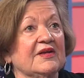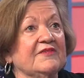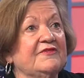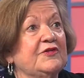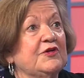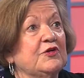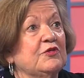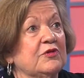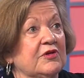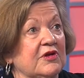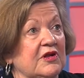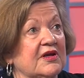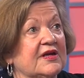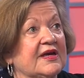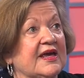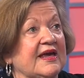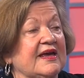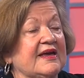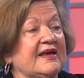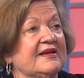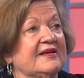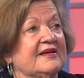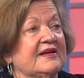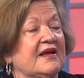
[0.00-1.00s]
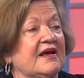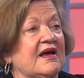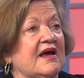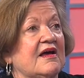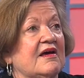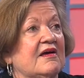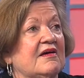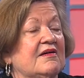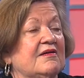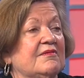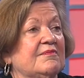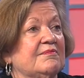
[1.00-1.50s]
if you look at
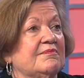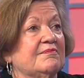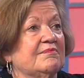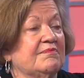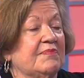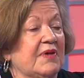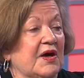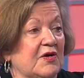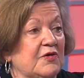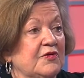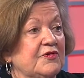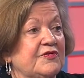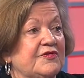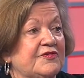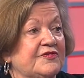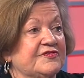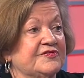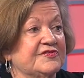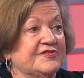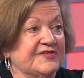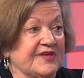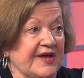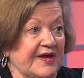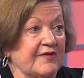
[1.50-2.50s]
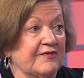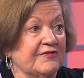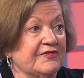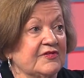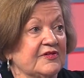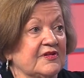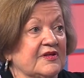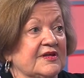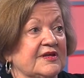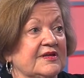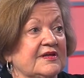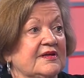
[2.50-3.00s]
both
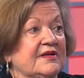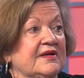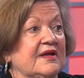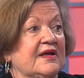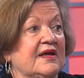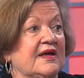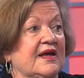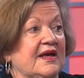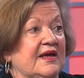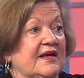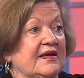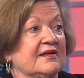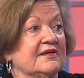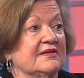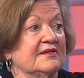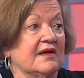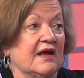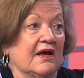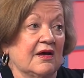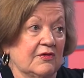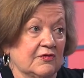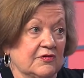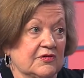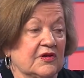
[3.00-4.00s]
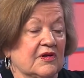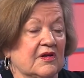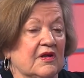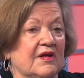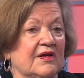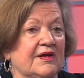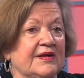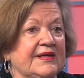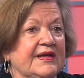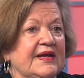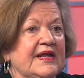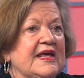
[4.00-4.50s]
Southland and
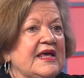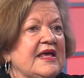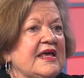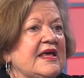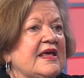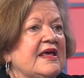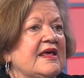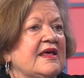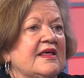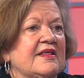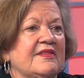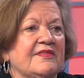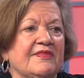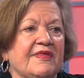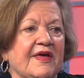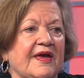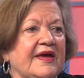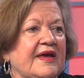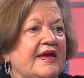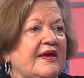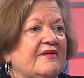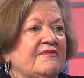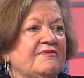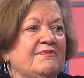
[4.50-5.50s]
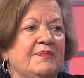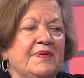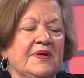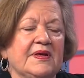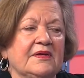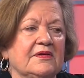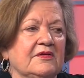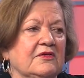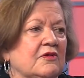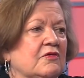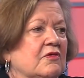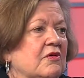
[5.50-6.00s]
Oaklawn, they have
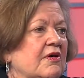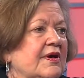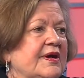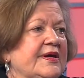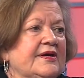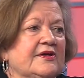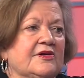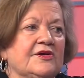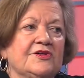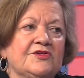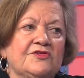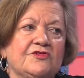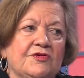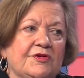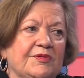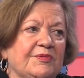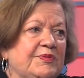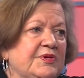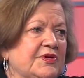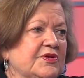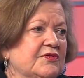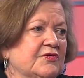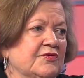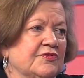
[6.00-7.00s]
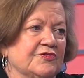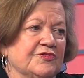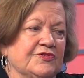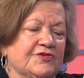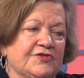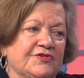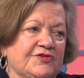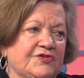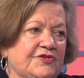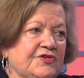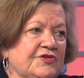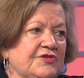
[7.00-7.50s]
been great
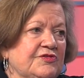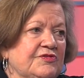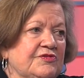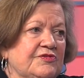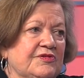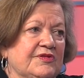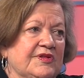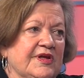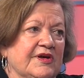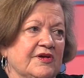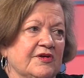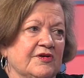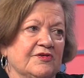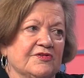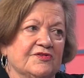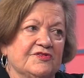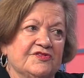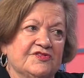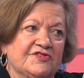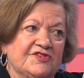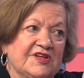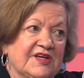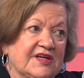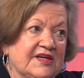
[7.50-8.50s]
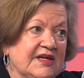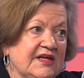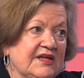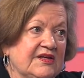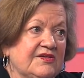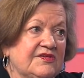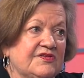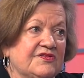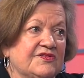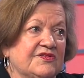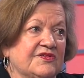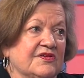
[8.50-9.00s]
contributors to their
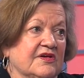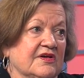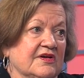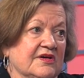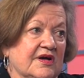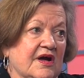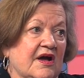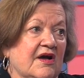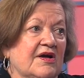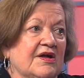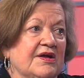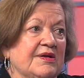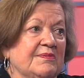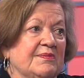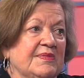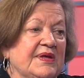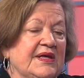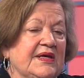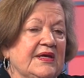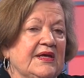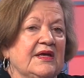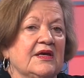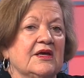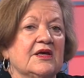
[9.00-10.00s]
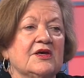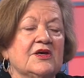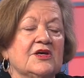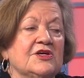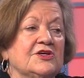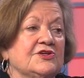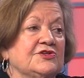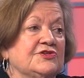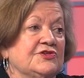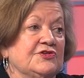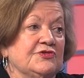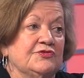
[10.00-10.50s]
city's economy,
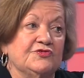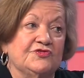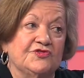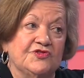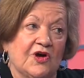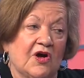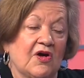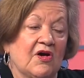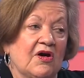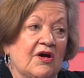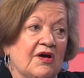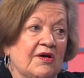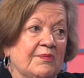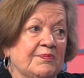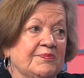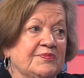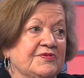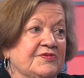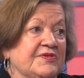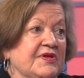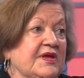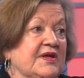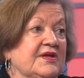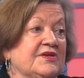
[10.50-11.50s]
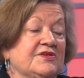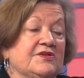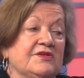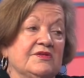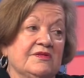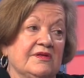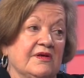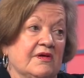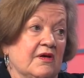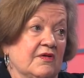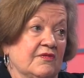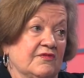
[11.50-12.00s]
to jobs, and to
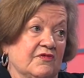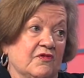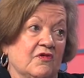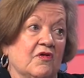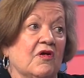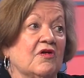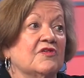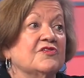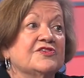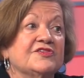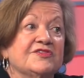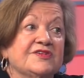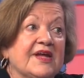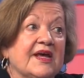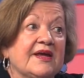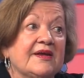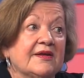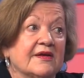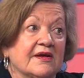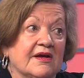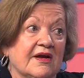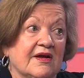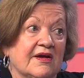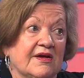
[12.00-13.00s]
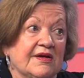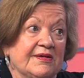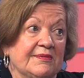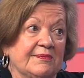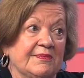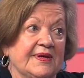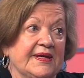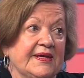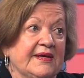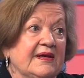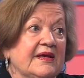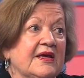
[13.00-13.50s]
the overall state
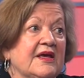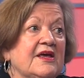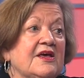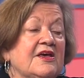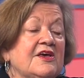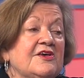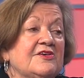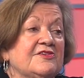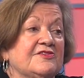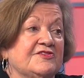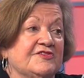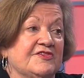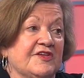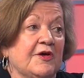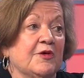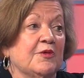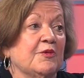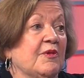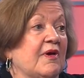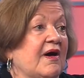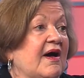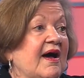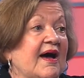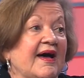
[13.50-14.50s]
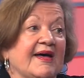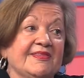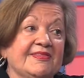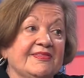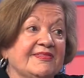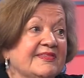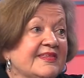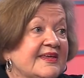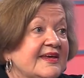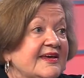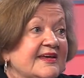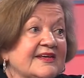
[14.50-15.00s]
economy. So I
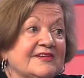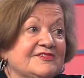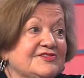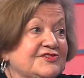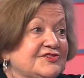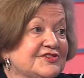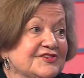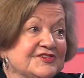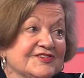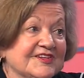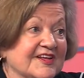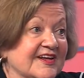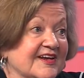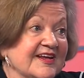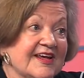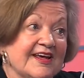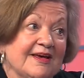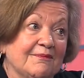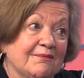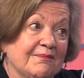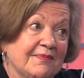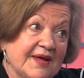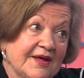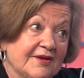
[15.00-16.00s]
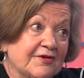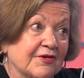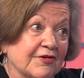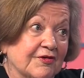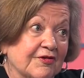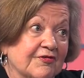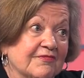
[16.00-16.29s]
think it's just going to get better.